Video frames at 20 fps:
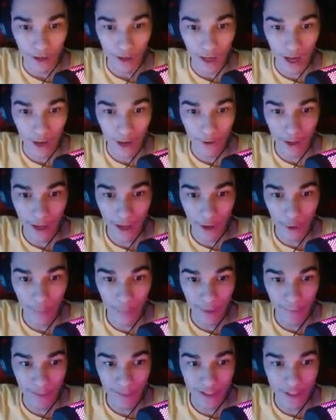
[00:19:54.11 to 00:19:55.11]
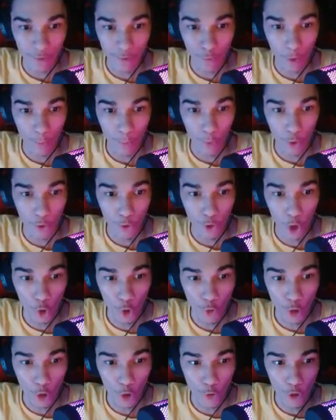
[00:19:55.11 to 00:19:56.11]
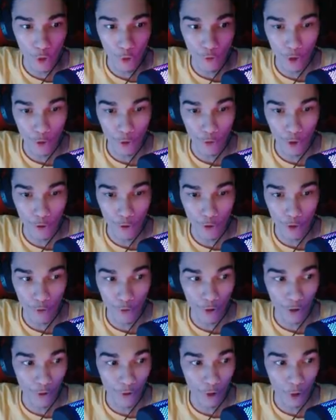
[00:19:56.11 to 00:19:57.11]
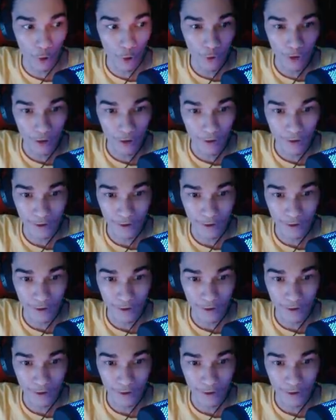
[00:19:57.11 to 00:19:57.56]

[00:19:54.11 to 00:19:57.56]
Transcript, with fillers: How the hell am I missing one more? No, no, no, no, no, no, no, no. Hold on.